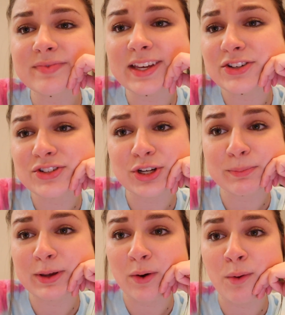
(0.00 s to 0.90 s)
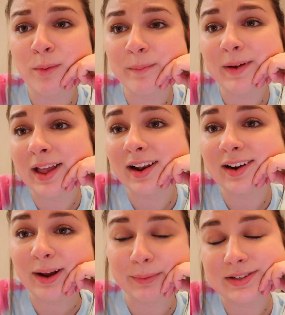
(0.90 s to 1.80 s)
he just took me home
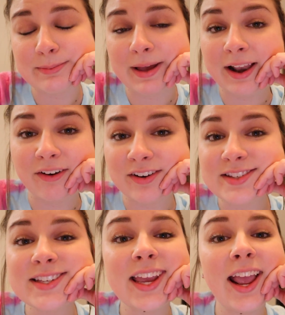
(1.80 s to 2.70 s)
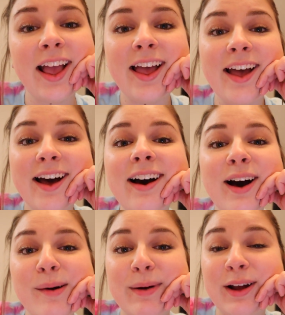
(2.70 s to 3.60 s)
and I went to bed, honestly.
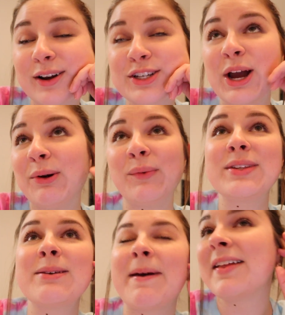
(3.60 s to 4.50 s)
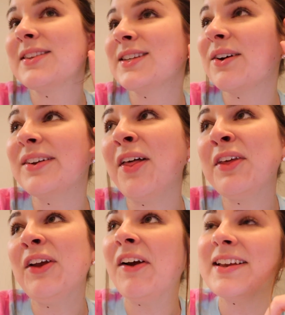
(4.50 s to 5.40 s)
I got a shower and went to bed. So
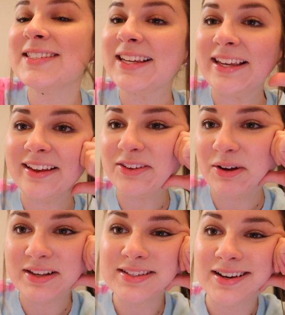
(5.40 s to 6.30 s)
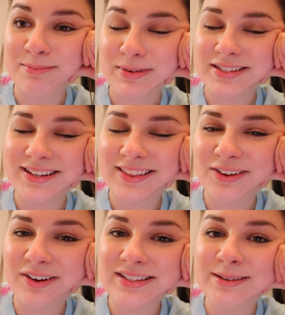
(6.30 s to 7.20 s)
nothing crazy. You guys didn't miss
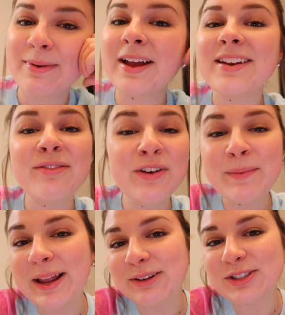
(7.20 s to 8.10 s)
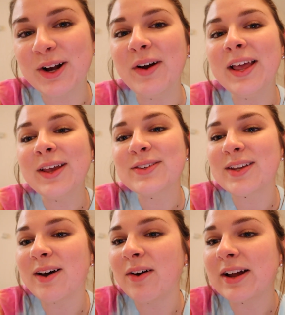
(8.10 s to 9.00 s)
anything crazy, but I didn't film an outro.
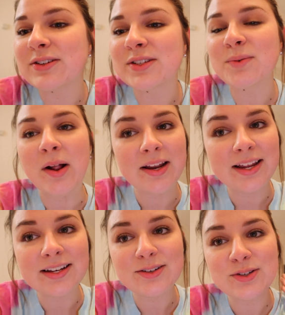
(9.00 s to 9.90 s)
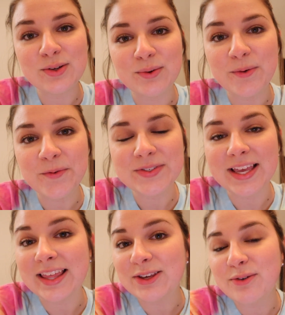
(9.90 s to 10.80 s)
So I just wanted to
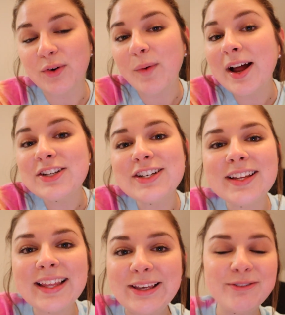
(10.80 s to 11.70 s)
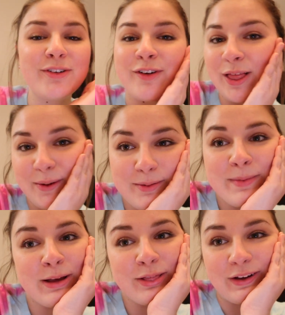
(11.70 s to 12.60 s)
say thank you for watching. Thank you for following
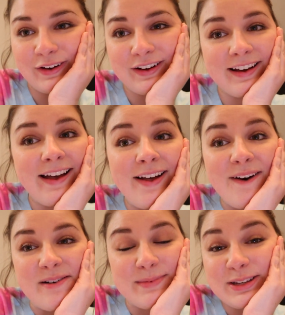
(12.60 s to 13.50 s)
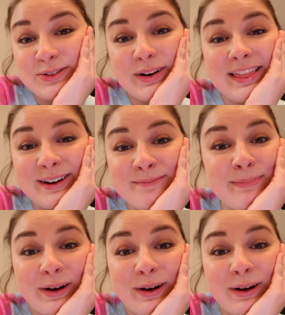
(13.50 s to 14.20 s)
me along on my 23rd